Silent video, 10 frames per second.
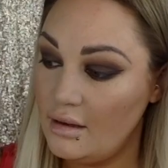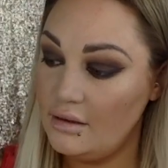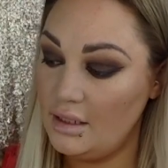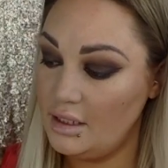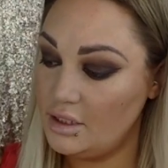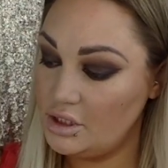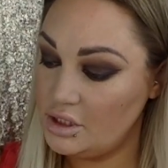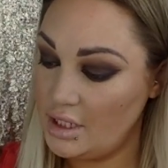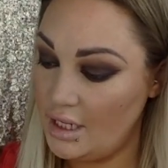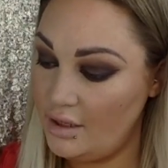the
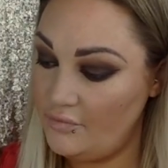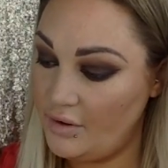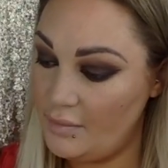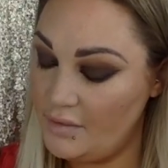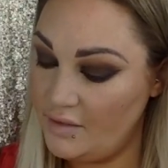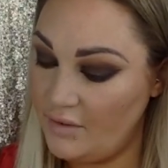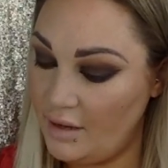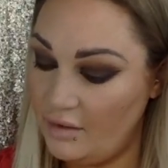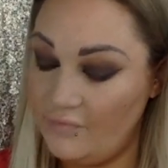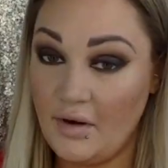shade from the
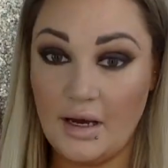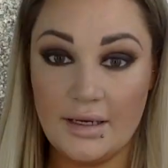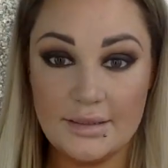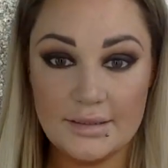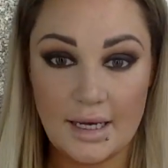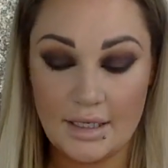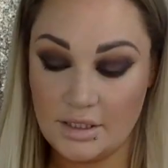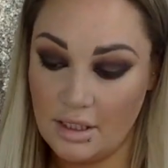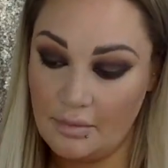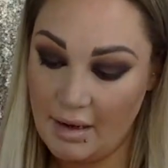Violet Voss
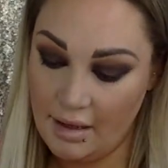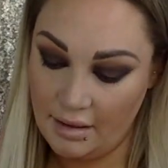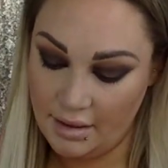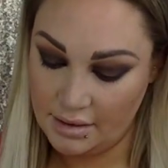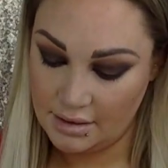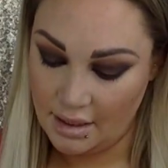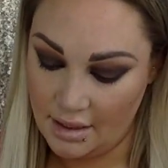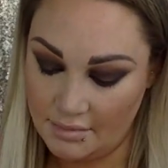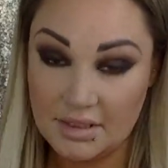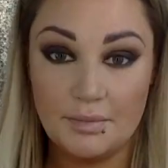eyeshadow palette,
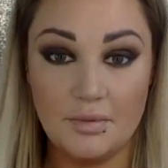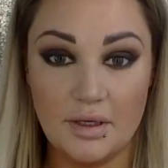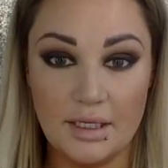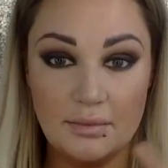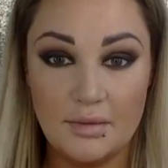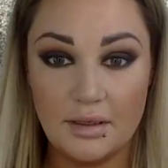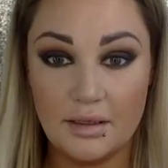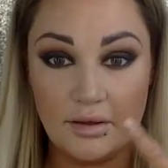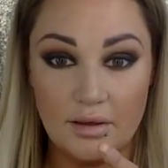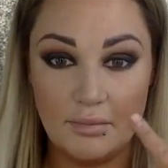Supreme,
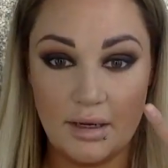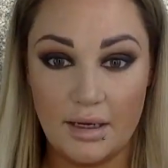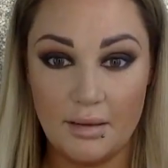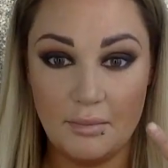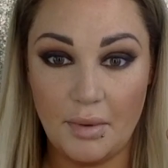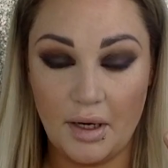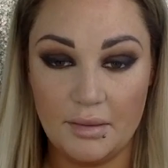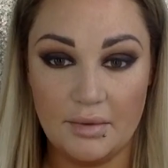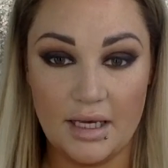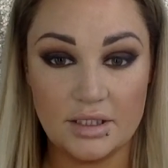on my
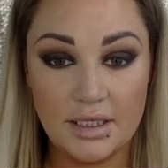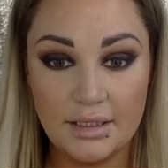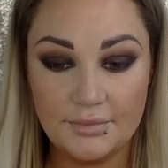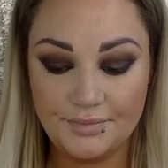bottom lash line.